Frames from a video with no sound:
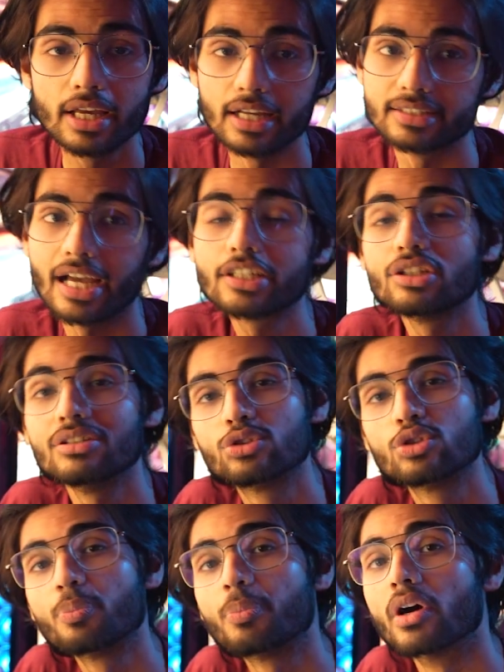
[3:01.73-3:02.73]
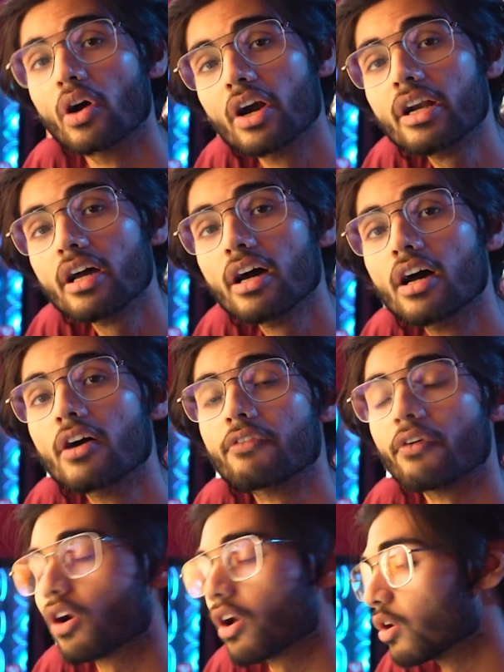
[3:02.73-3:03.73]
it's actually super good
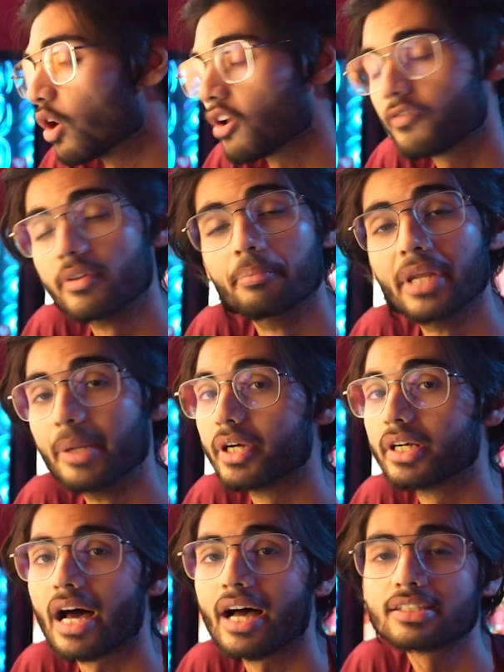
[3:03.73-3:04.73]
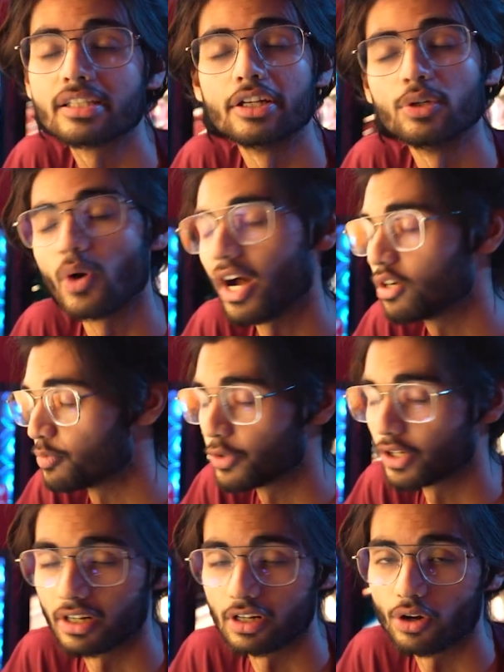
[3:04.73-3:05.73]
for a lot of the minimal tasks that you had to
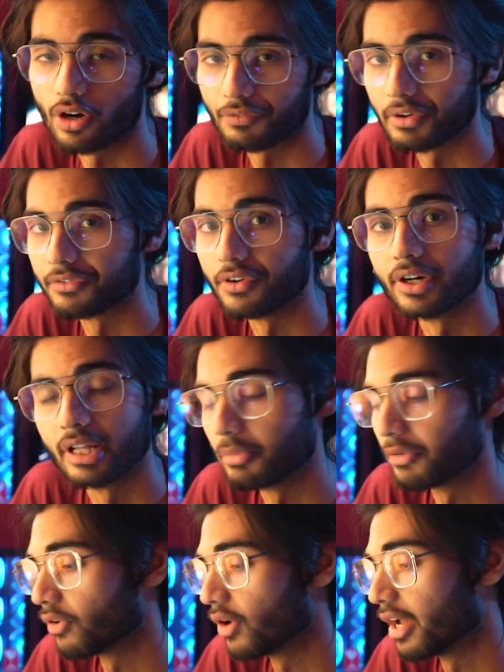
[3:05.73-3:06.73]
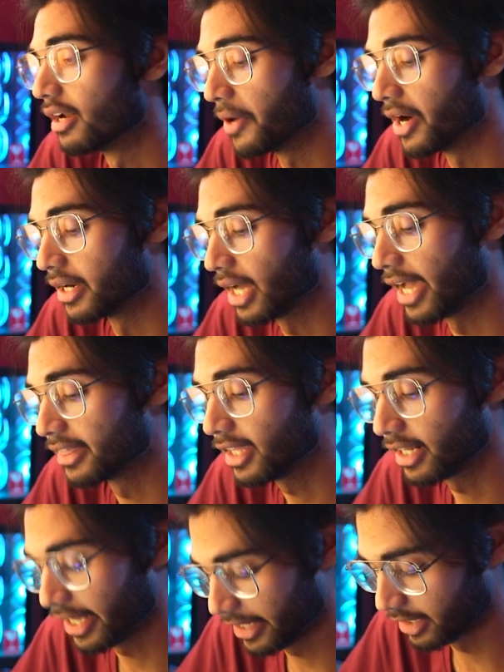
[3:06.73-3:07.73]
put in a lot of effort in beforehand. But I
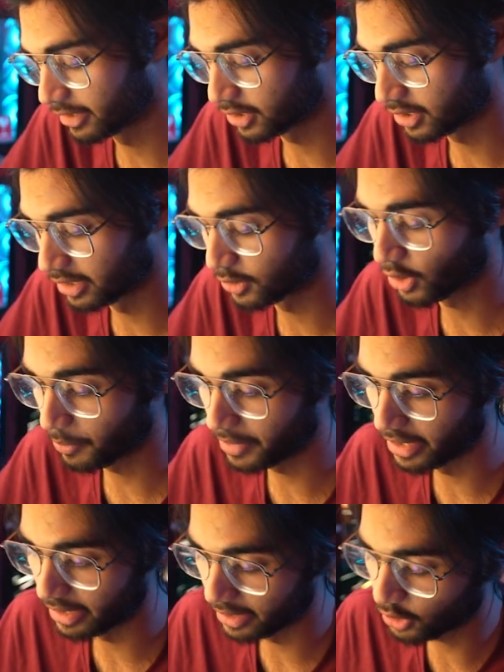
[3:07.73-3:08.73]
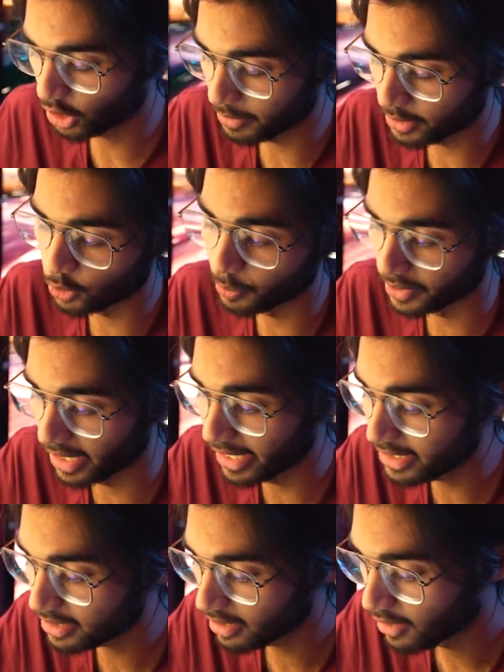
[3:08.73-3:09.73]
think it's gonna be super
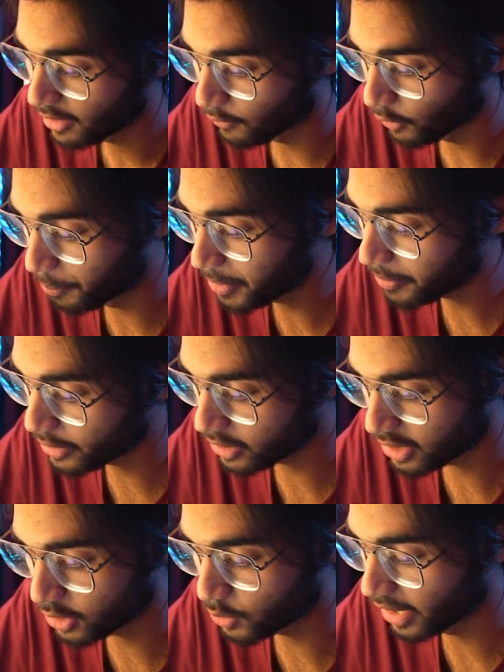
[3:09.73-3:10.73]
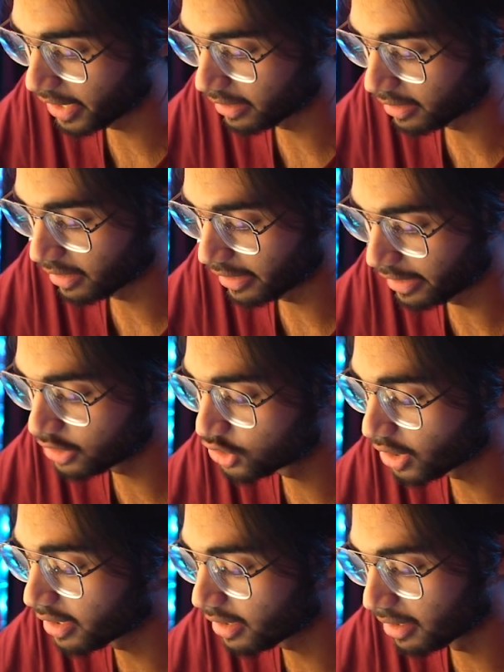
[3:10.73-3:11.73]
nice for people to just in
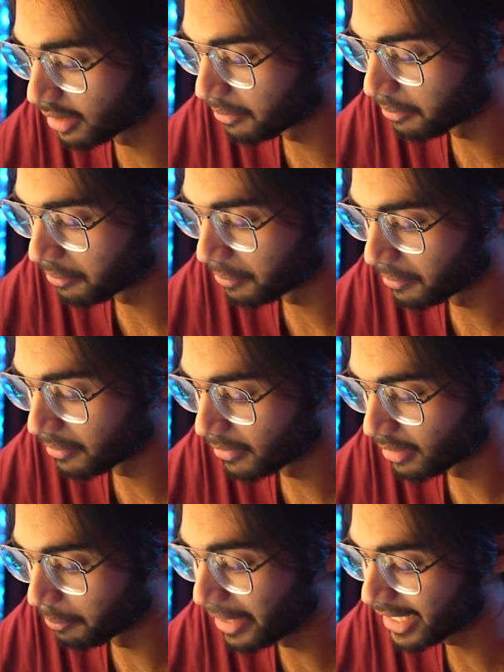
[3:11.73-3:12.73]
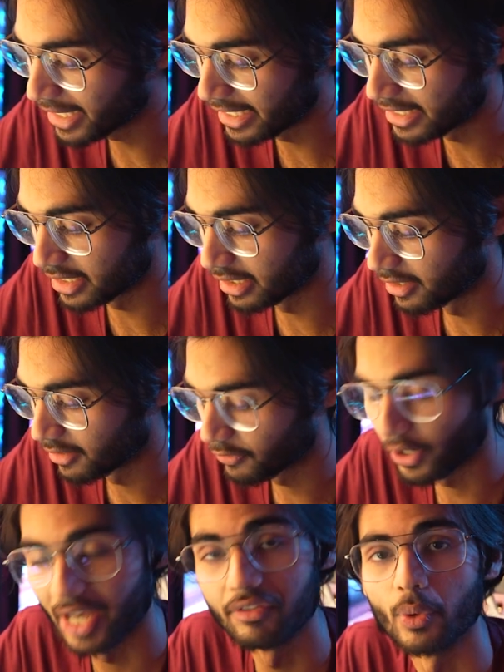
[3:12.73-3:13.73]
general make it easy
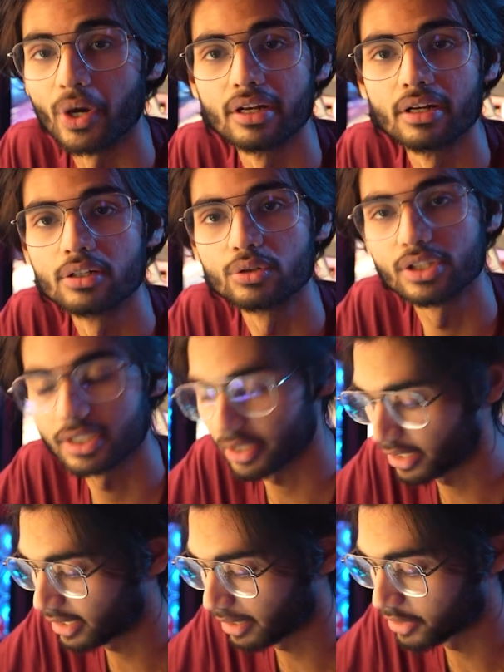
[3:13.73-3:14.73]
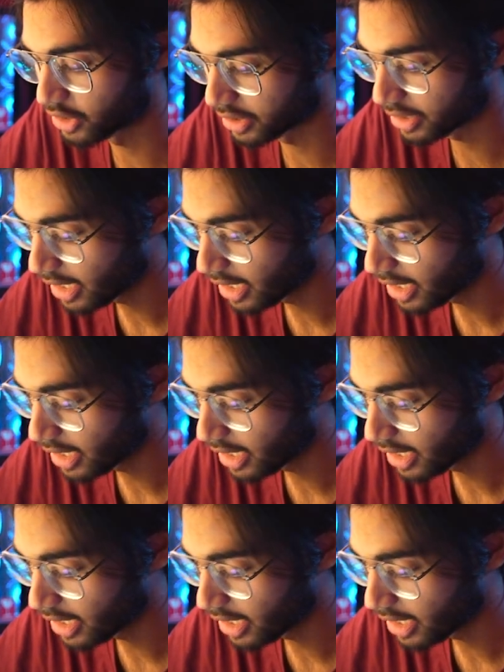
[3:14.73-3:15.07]
for everyone to just create images.